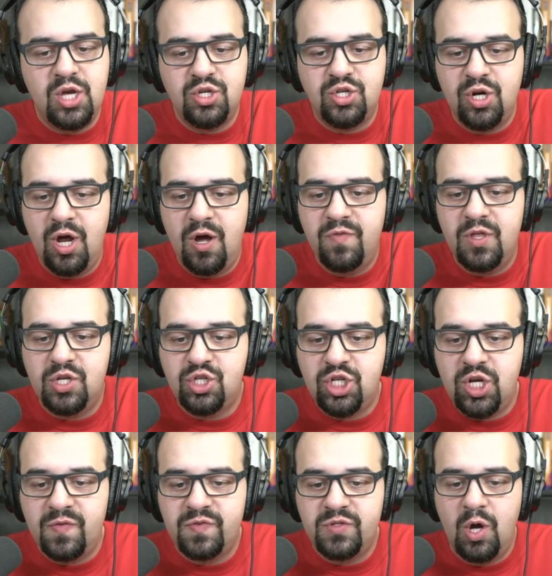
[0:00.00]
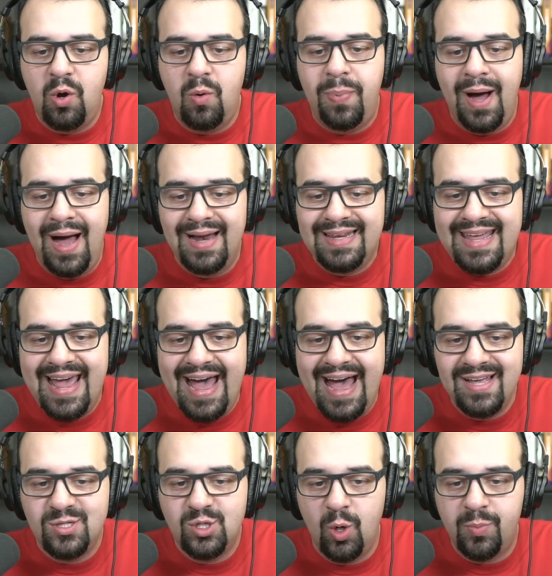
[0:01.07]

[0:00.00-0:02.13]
edition of the Chief Zone podcast.